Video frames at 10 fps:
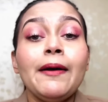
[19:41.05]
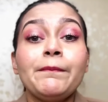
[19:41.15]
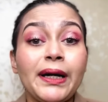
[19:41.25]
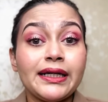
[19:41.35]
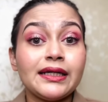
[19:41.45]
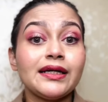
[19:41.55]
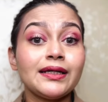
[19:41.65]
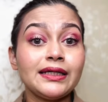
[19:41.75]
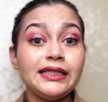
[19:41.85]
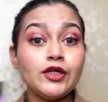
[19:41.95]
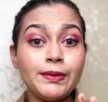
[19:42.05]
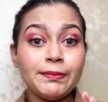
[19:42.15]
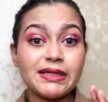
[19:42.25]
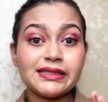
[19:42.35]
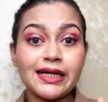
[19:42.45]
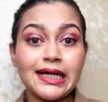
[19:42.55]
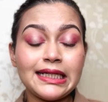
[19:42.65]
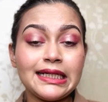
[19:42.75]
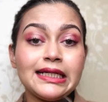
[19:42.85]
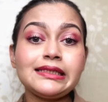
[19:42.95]
But tubing mascara
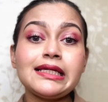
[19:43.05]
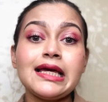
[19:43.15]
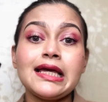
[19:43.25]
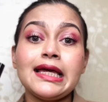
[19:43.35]
it is,